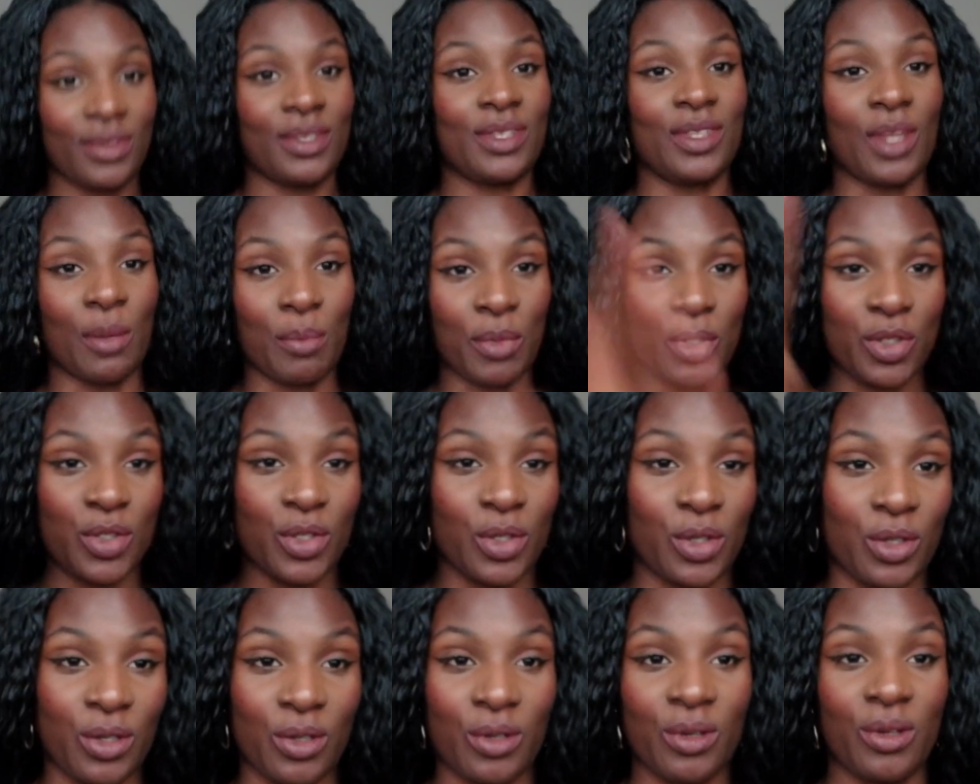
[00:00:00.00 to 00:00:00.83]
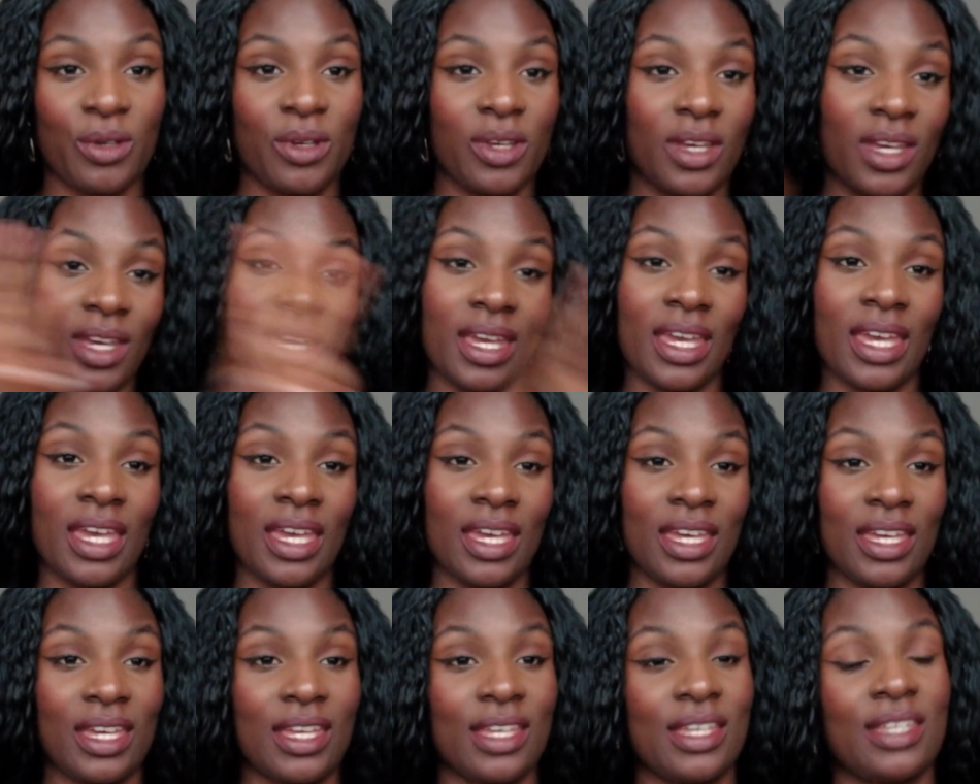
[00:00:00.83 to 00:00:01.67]
Number two
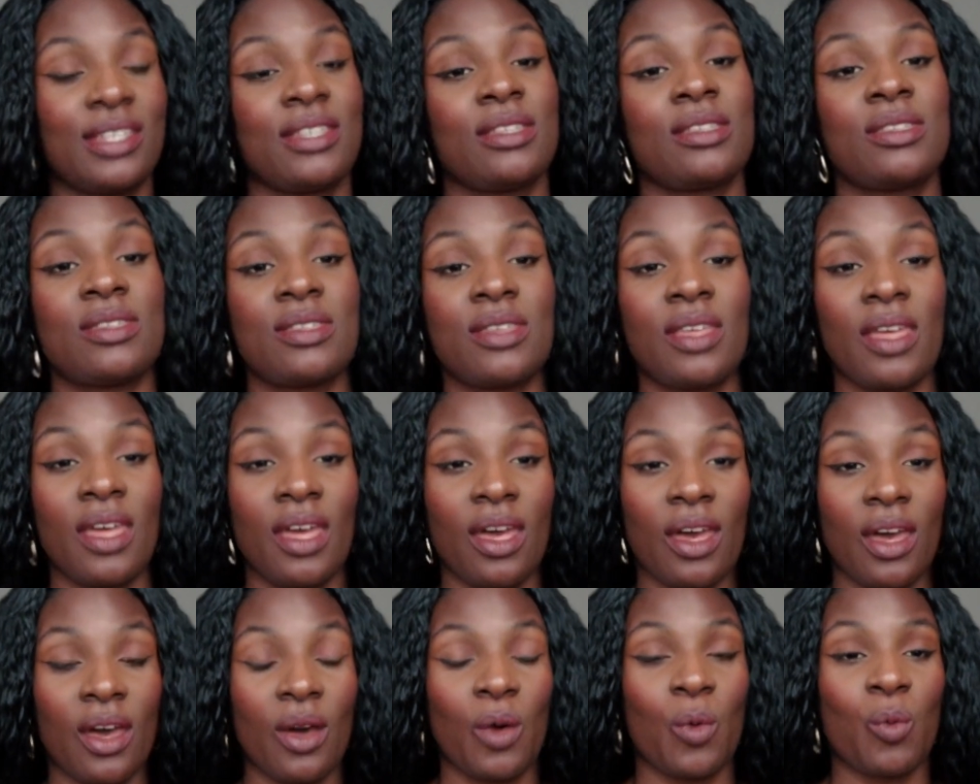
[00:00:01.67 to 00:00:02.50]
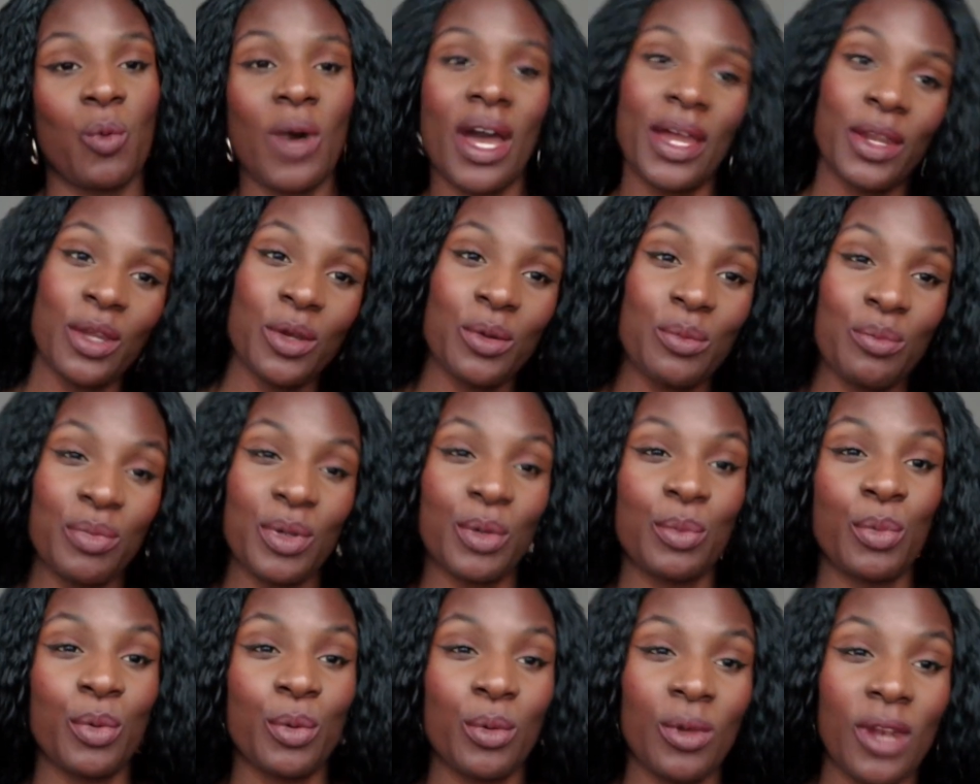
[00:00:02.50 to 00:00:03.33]
is, why don't
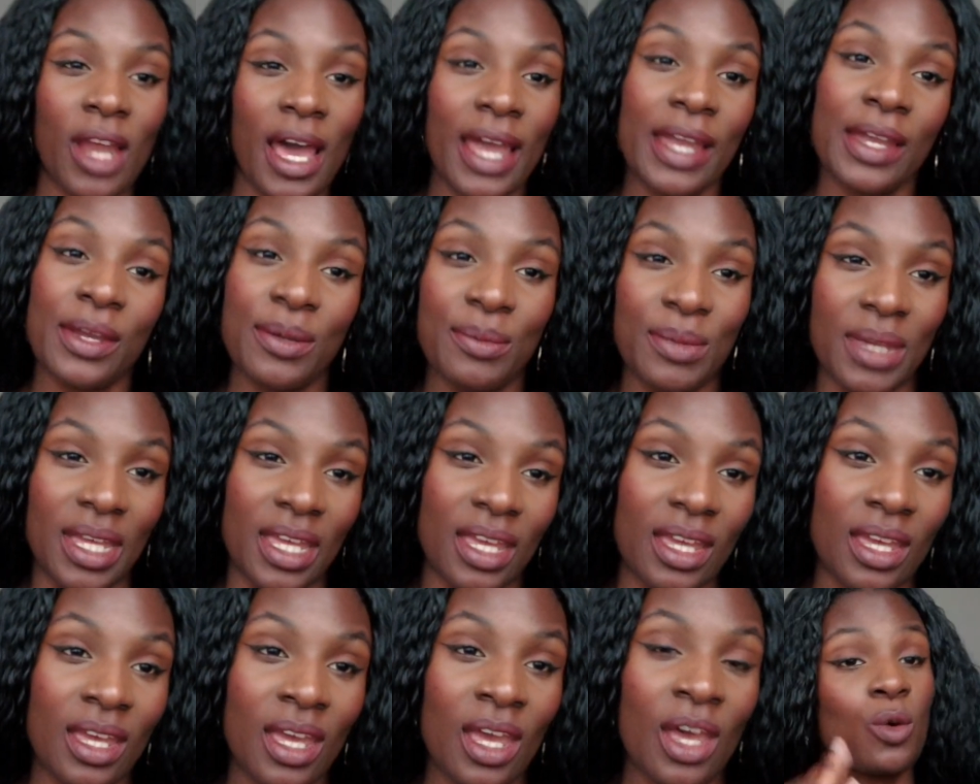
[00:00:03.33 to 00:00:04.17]
people like me?